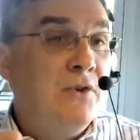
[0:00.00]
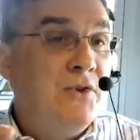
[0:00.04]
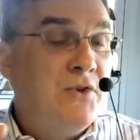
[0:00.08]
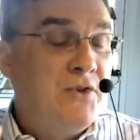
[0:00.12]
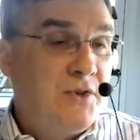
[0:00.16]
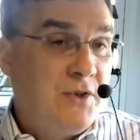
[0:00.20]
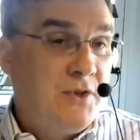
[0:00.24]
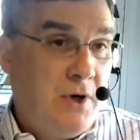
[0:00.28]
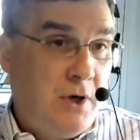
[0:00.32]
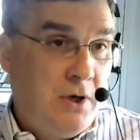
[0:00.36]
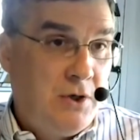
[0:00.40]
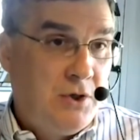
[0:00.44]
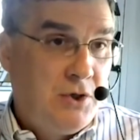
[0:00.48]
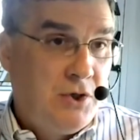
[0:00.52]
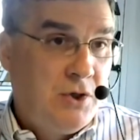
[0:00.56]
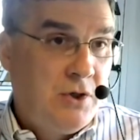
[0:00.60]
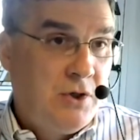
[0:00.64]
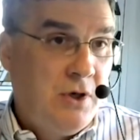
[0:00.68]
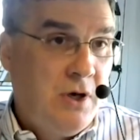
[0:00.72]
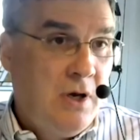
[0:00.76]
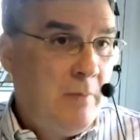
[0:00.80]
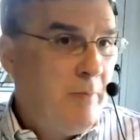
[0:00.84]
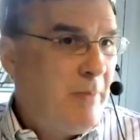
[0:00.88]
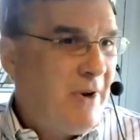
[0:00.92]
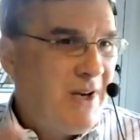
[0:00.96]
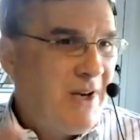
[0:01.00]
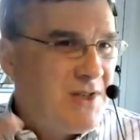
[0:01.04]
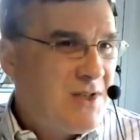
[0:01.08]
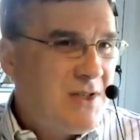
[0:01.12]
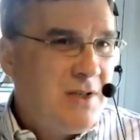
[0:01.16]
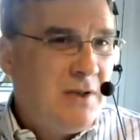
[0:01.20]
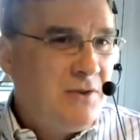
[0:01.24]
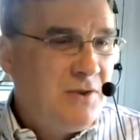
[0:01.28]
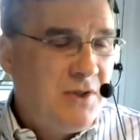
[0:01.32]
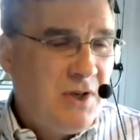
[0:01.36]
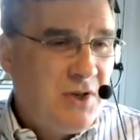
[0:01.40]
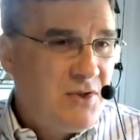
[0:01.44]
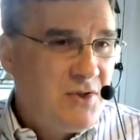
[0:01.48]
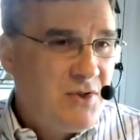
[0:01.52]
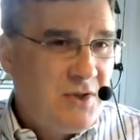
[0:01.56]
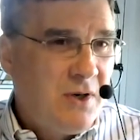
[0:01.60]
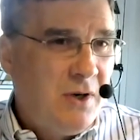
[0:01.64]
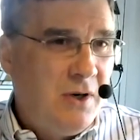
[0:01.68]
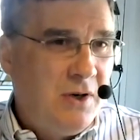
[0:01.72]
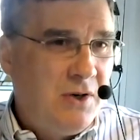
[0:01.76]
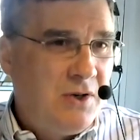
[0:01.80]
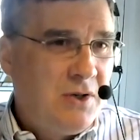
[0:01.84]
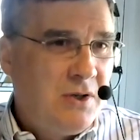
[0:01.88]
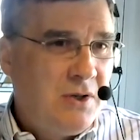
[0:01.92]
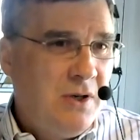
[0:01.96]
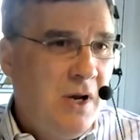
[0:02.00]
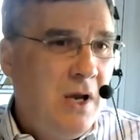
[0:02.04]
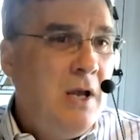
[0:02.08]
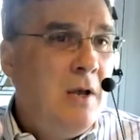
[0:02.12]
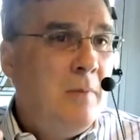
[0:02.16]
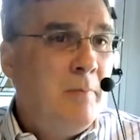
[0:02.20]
search, but it's still just search,